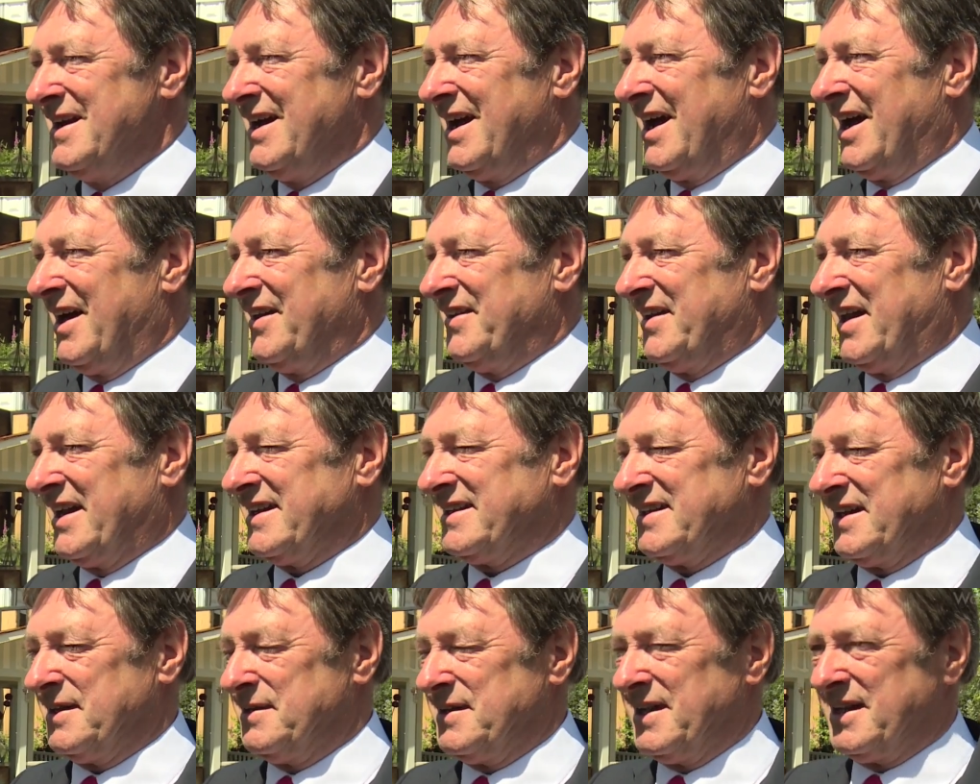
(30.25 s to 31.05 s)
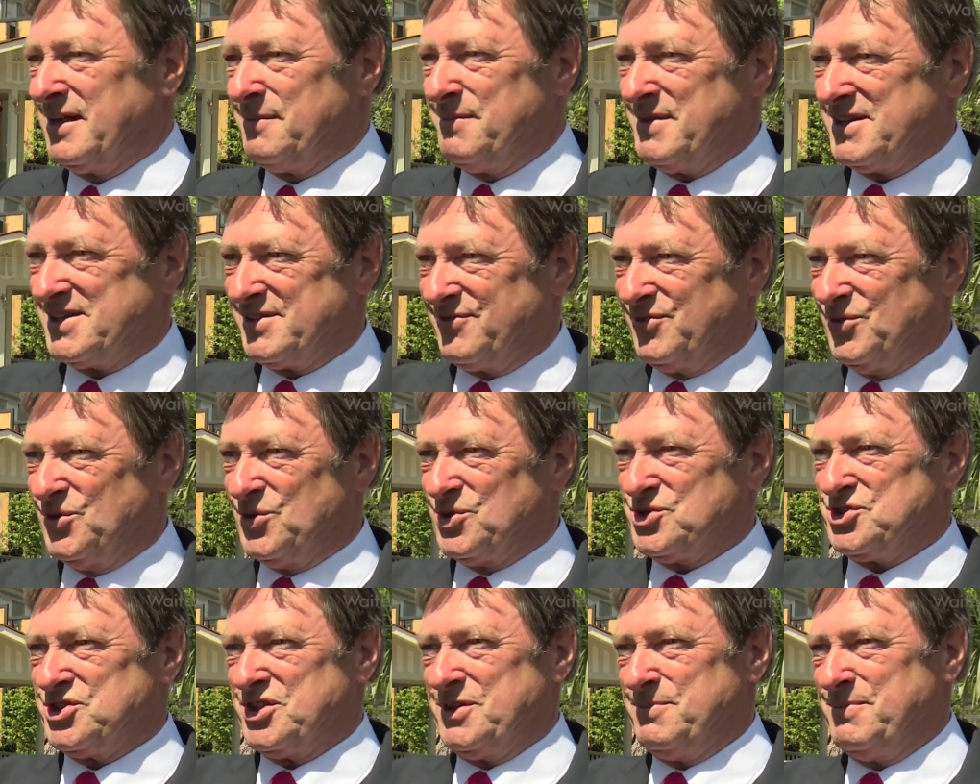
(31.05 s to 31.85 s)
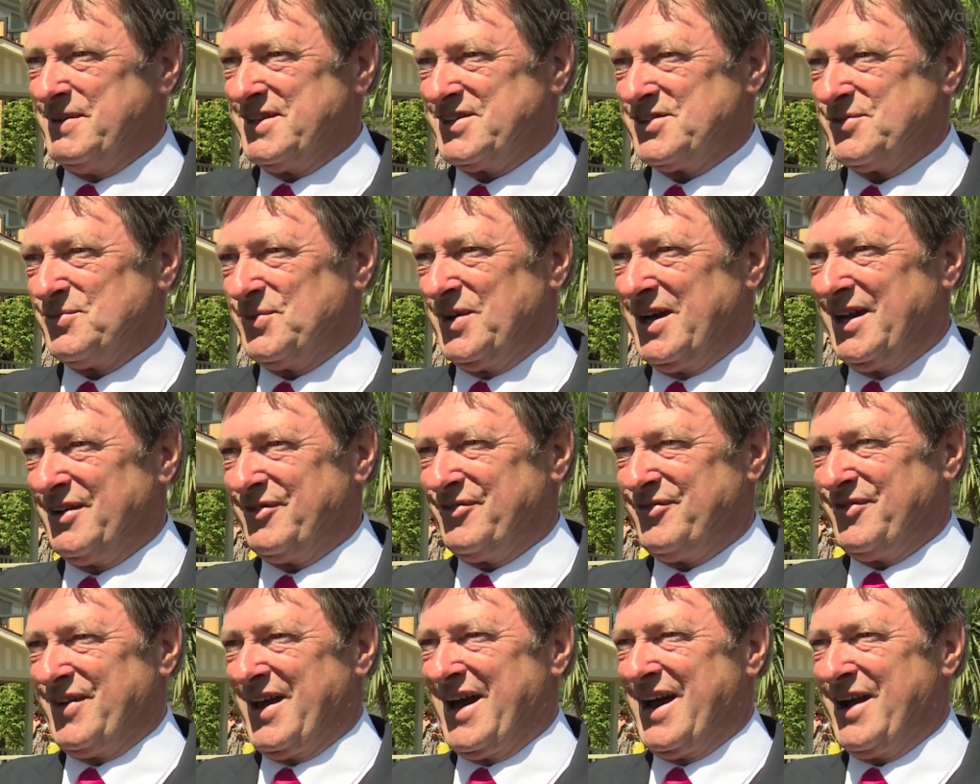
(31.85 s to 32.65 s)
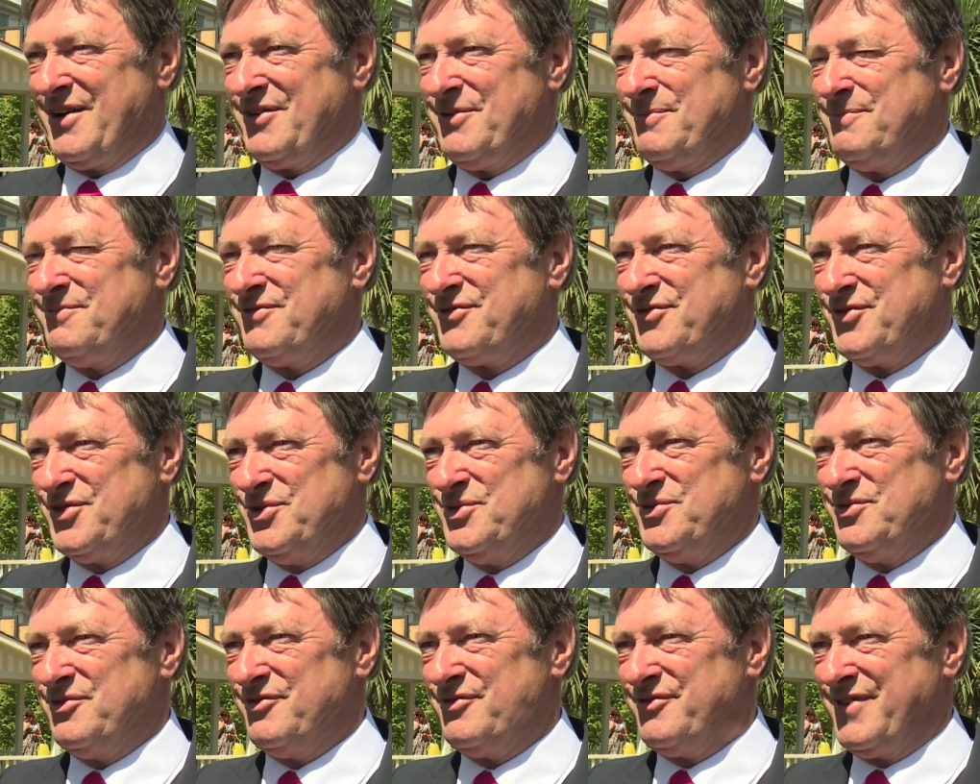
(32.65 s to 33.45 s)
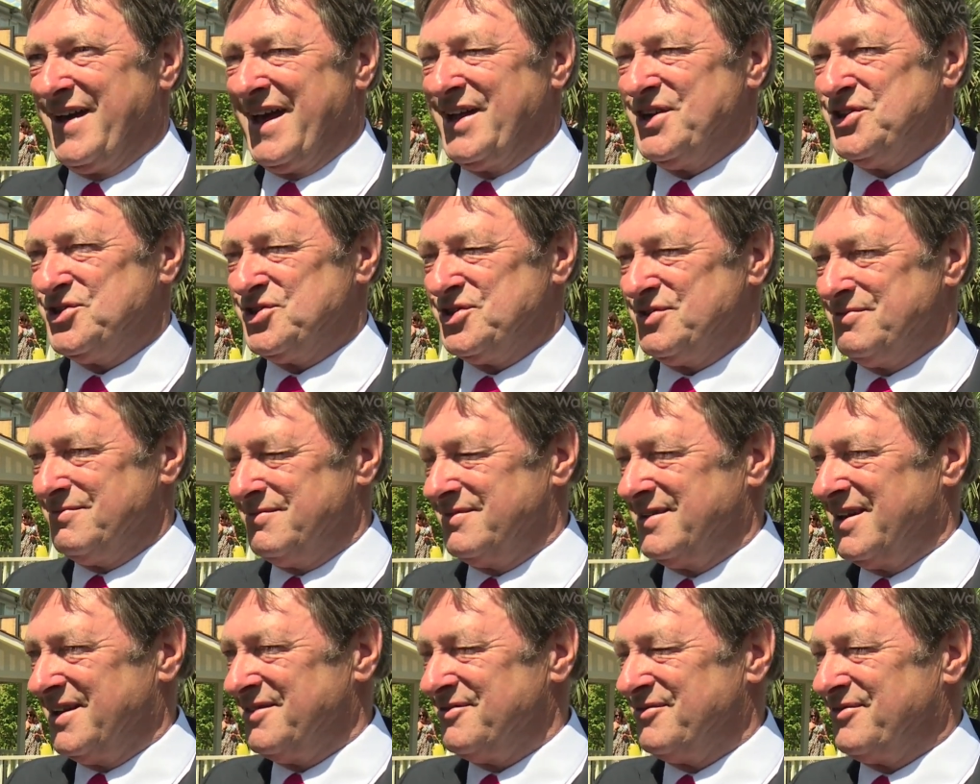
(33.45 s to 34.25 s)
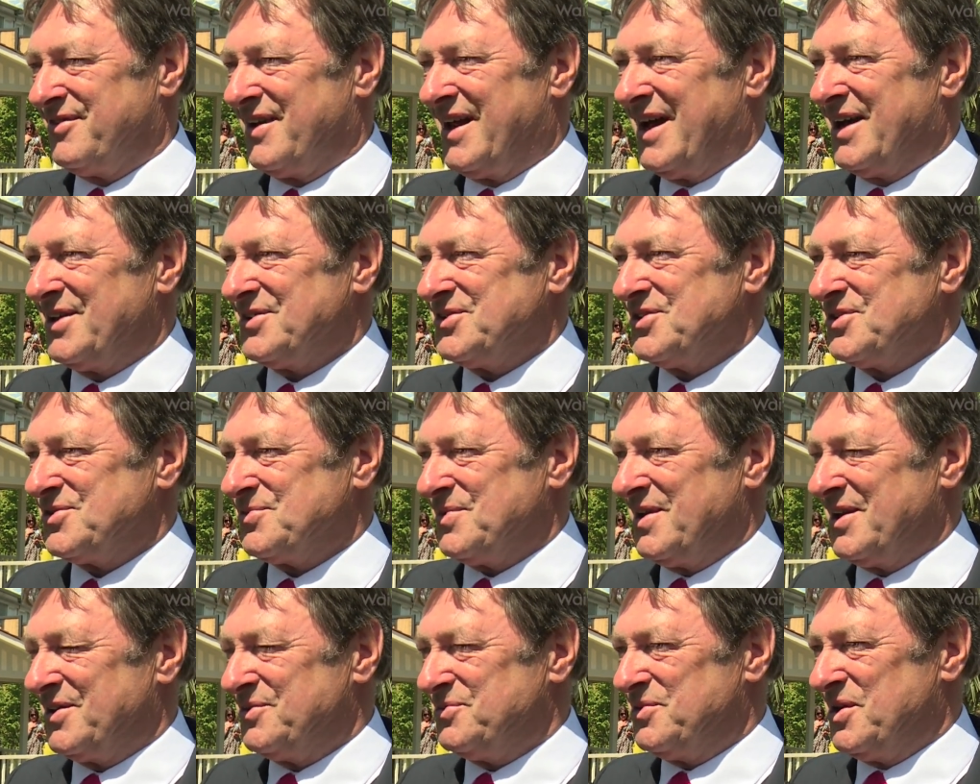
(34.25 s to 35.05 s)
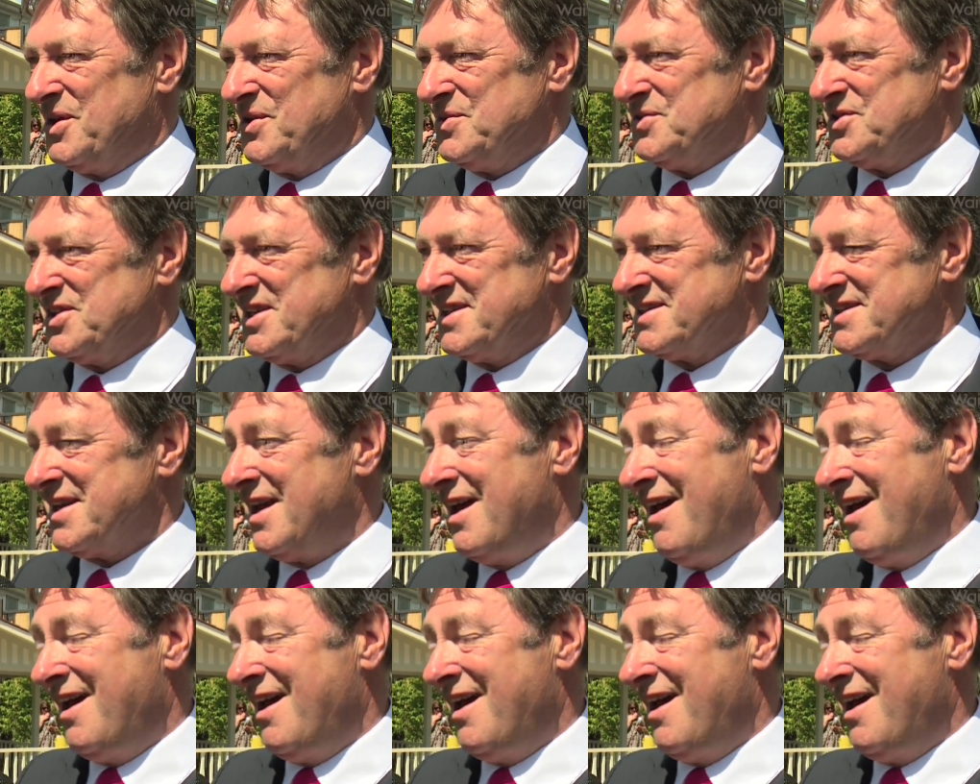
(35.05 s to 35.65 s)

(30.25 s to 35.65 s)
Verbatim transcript: And that had little bits of orchard and bits of wildflower and fruit and veg and, and flowers as well and roses.